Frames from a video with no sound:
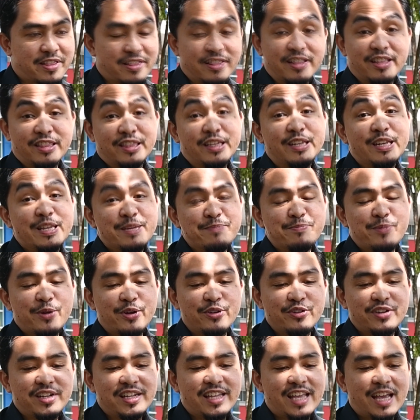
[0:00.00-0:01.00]
The turning point
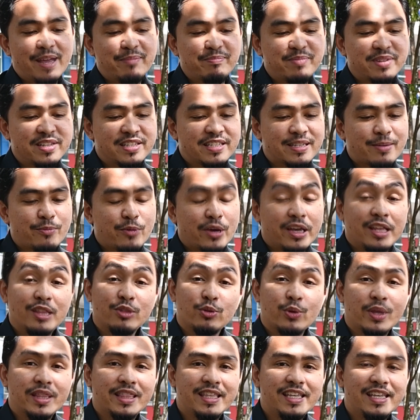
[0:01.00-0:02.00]
really happened somewhere in
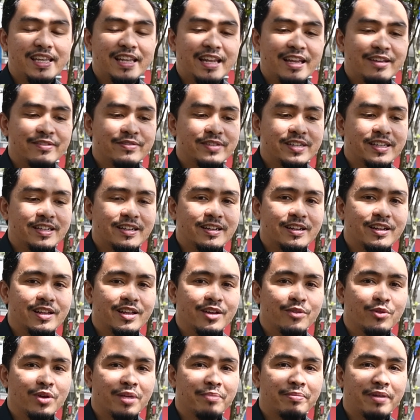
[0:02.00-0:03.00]
2011,
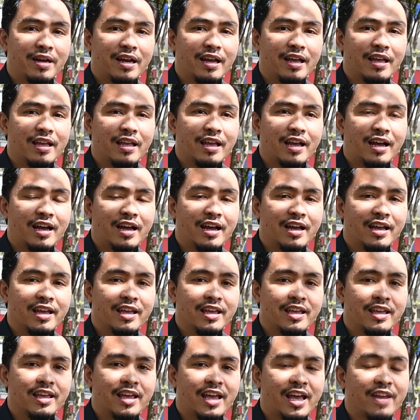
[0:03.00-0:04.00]
whereby
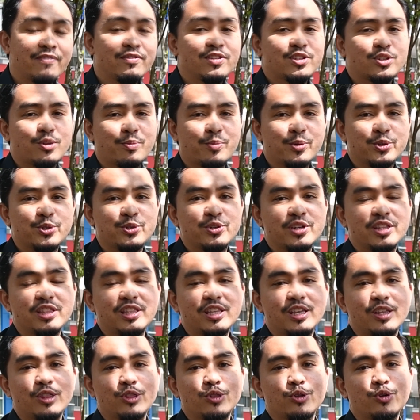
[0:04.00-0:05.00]
I have this
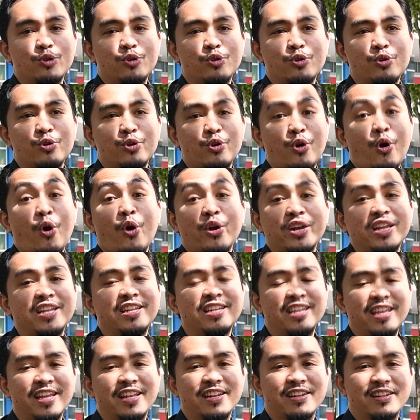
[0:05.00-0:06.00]
opportunity to
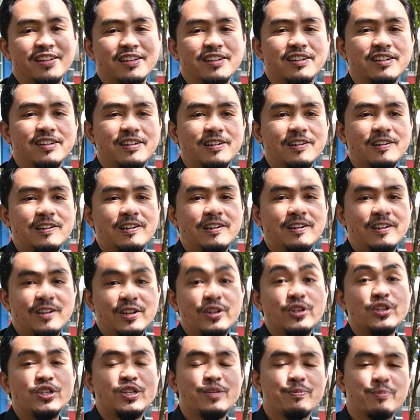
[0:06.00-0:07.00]
coordinate a
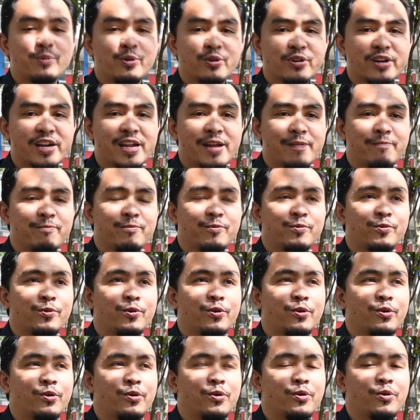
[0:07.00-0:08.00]
leadership program
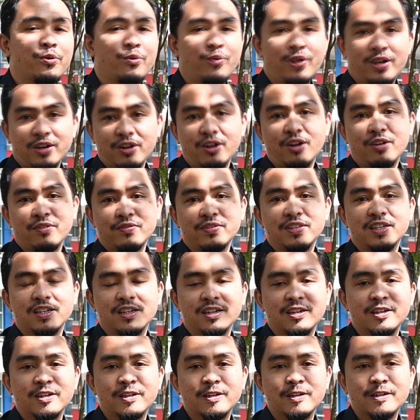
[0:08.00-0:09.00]
for one of
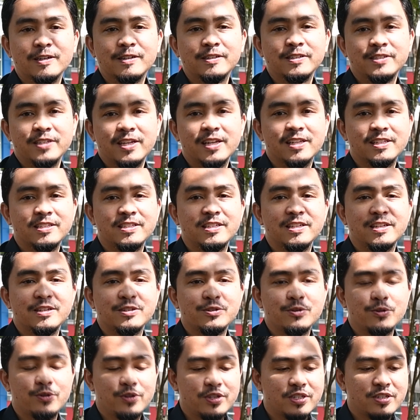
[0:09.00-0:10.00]
the GLC.
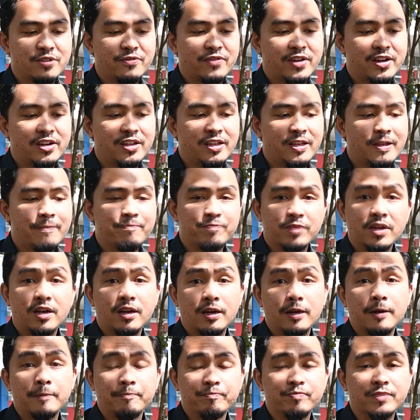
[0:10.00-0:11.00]
So it's a very
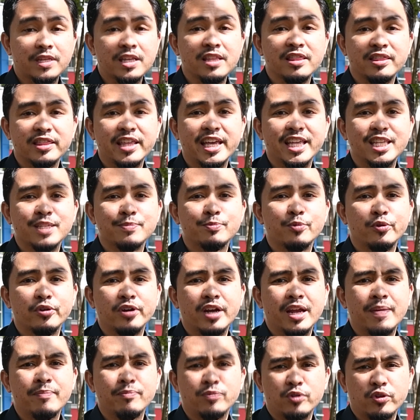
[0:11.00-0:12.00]
intense
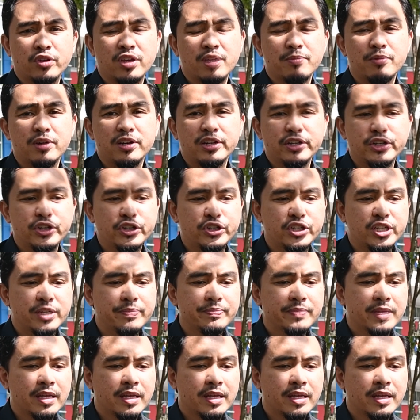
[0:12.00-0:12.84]
program talking about leadership.